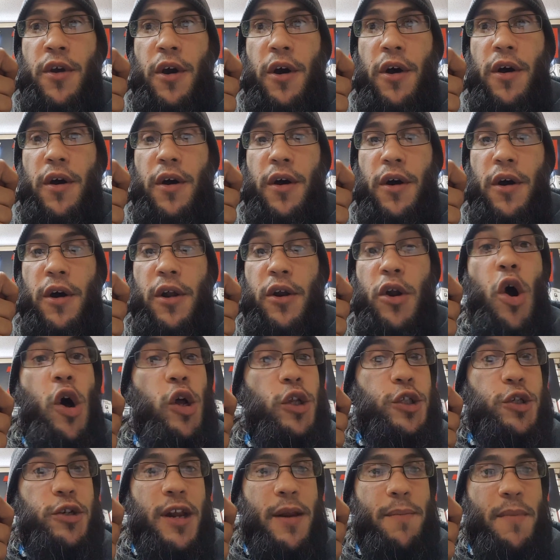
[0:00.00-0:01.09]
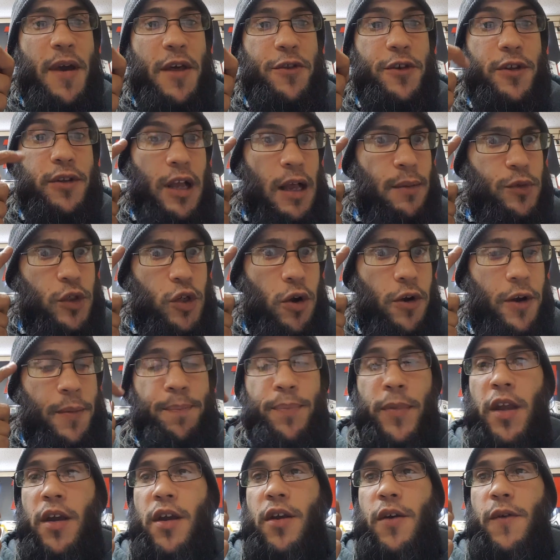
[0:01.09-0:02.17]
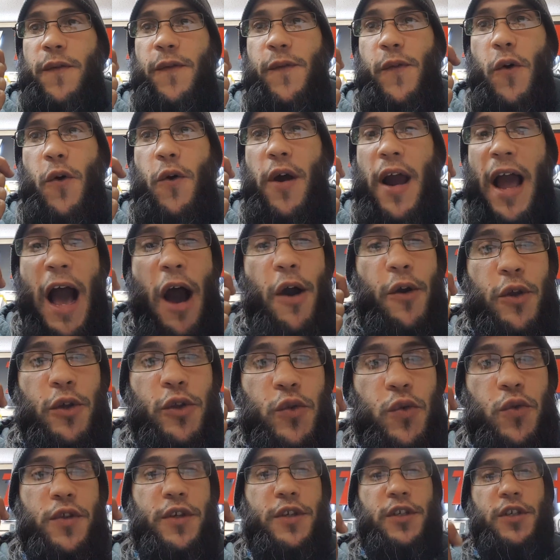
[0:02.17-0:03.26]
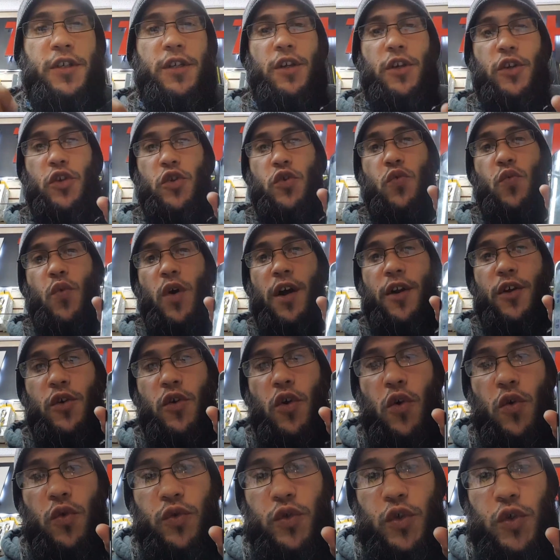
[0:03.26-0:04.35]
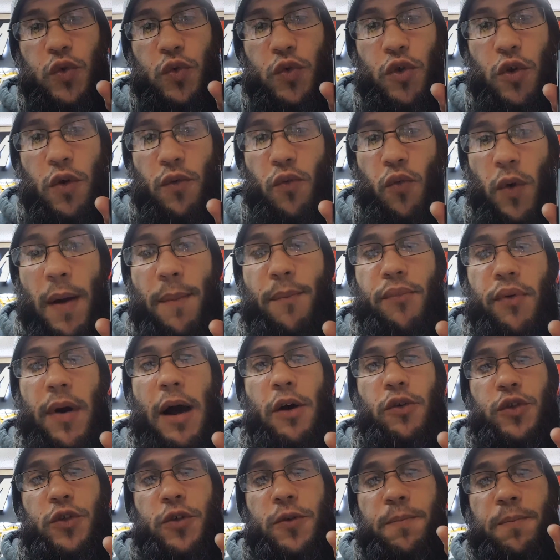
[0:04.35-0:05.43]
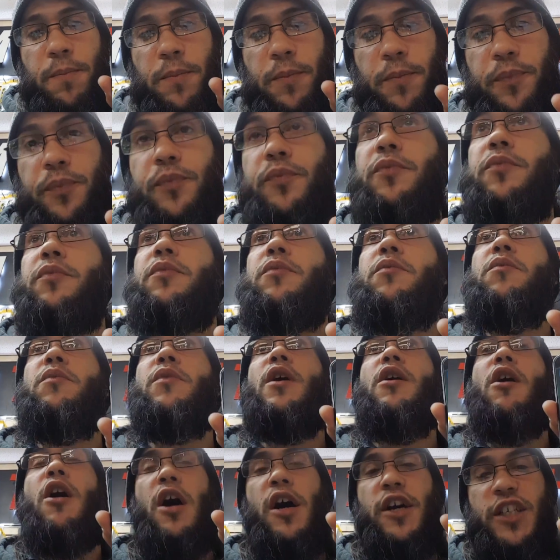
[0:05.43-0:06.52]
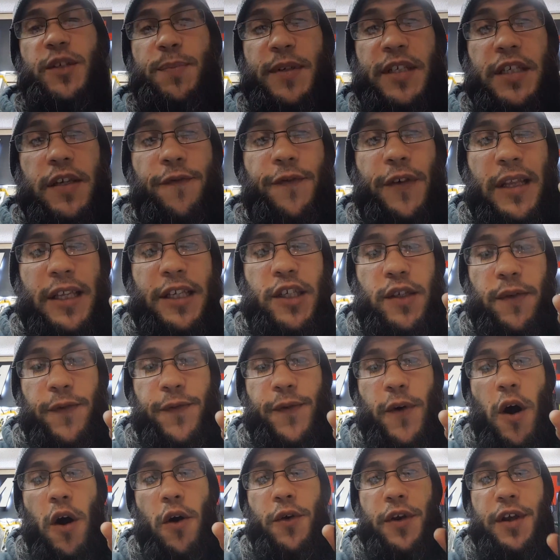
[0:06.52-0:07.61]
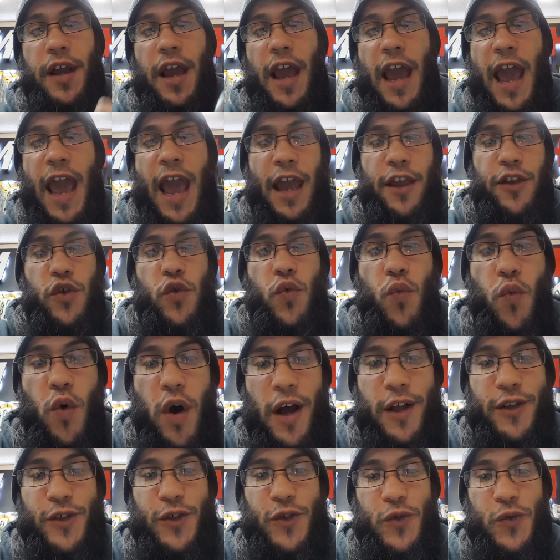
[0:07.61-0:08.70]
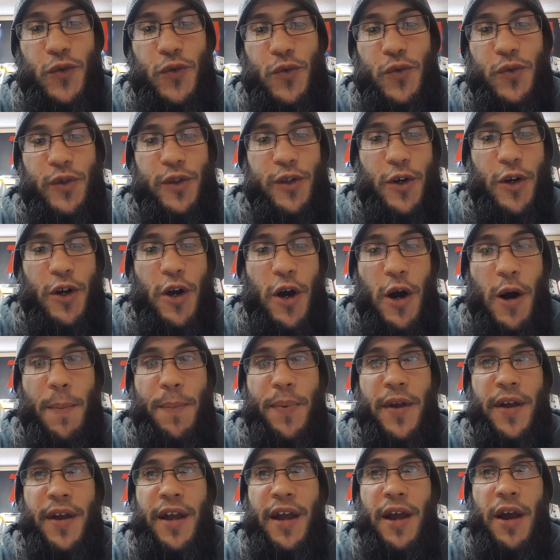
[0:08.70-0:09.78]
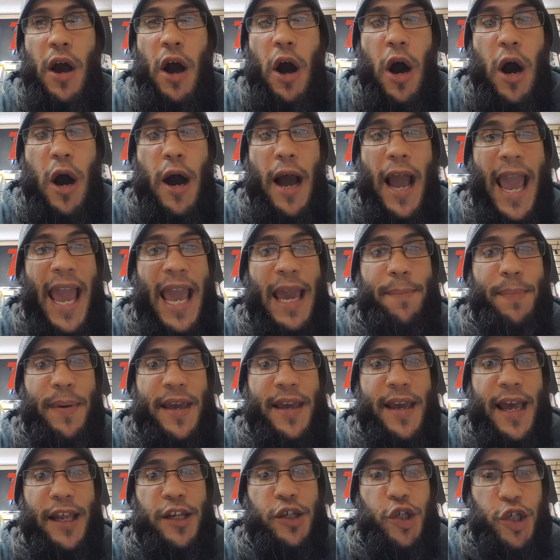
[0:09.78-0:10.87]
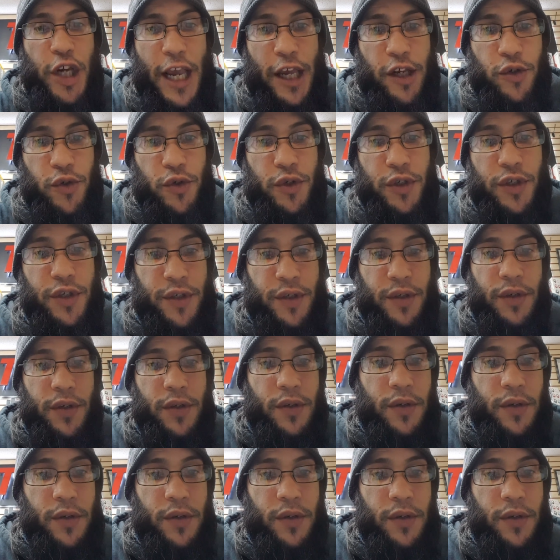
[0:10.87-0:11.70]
an alternate method, for how you do this. You want to go to your web browser, specifically Safari, and you want to look up APN changers.